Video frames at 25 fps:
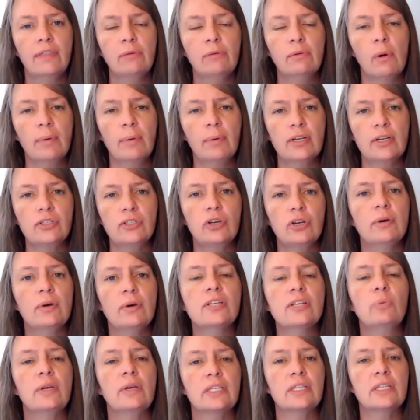Then what we do
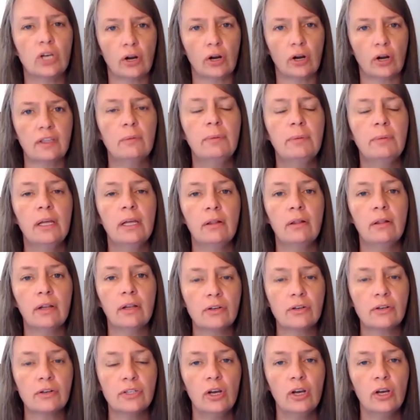is we'd start the appeal in
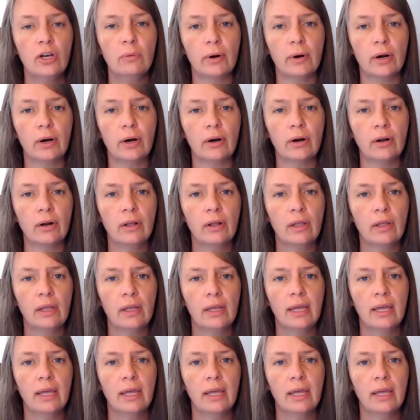October,